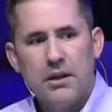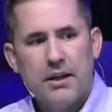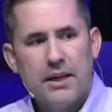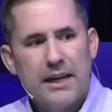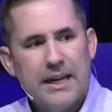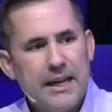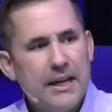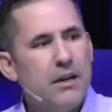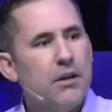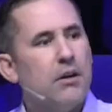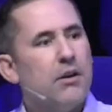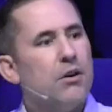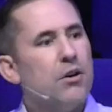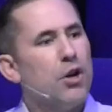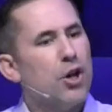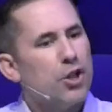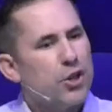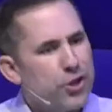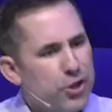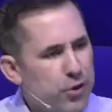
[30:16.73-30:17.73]
Here,
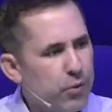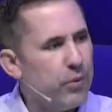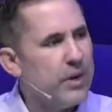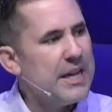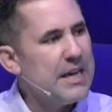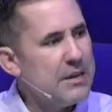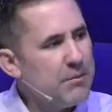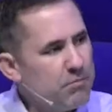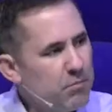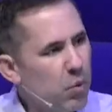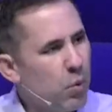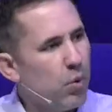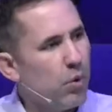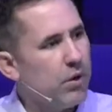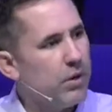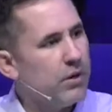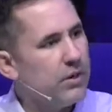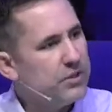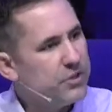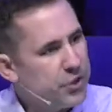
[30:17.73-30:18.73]
three
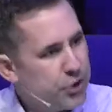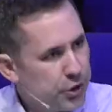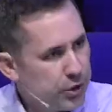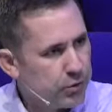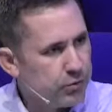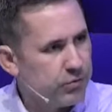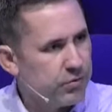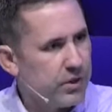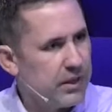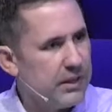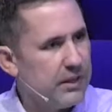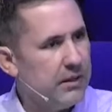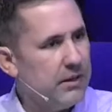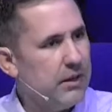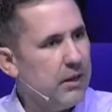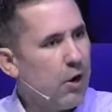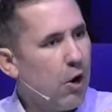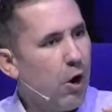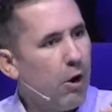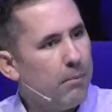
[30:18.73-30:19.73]
more children
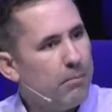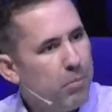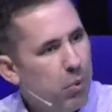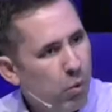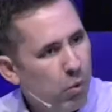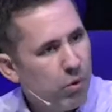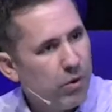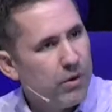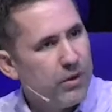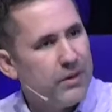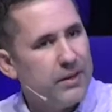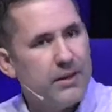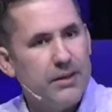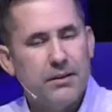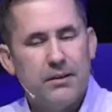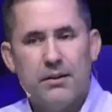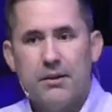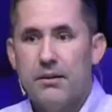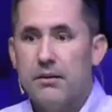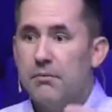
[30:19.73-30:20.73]
are born,
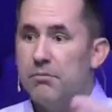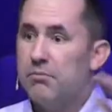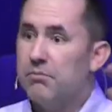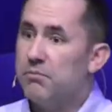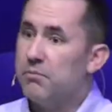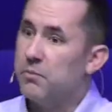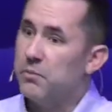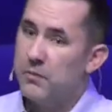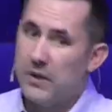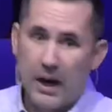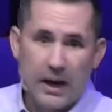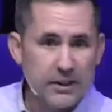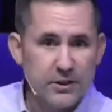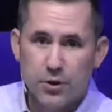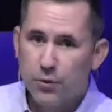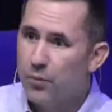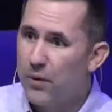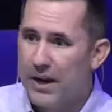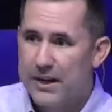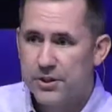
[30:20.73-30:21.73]
not to
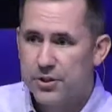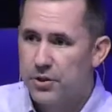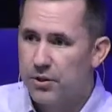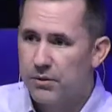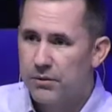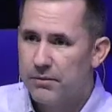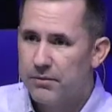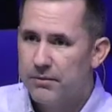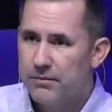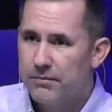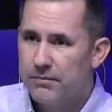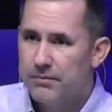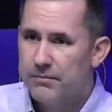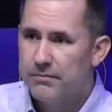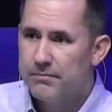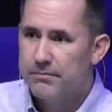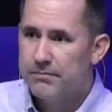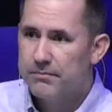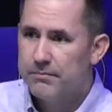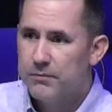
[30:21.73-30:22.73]
Rachel,
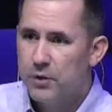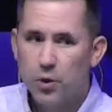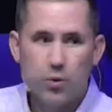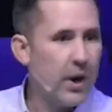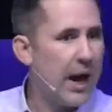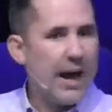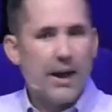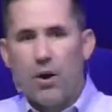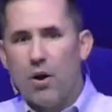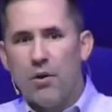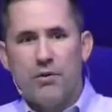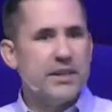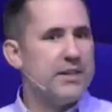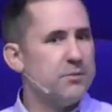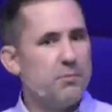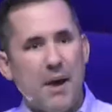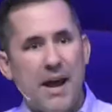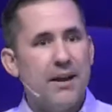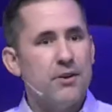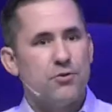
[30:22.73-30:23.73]
who had all these
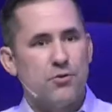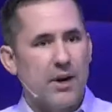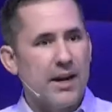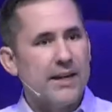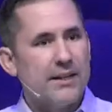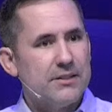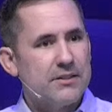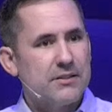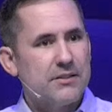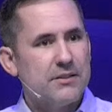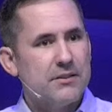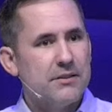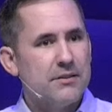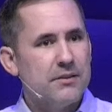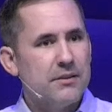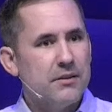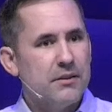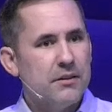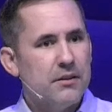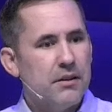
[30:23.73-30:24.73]
mandrakes
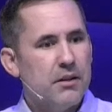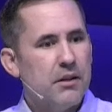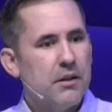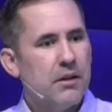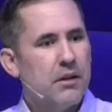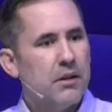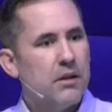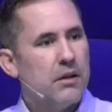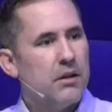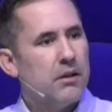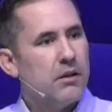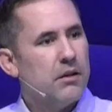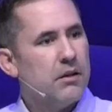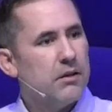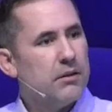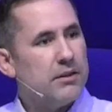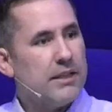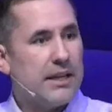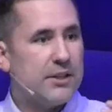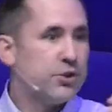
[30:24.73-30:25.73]

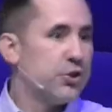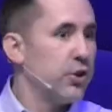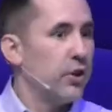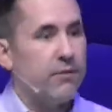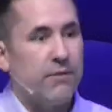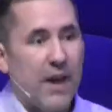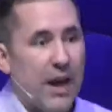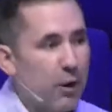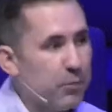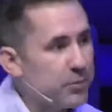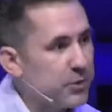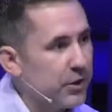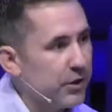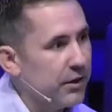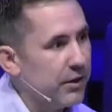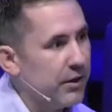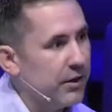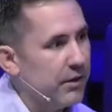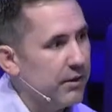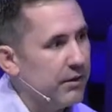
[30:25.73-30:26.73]
that should have helped her,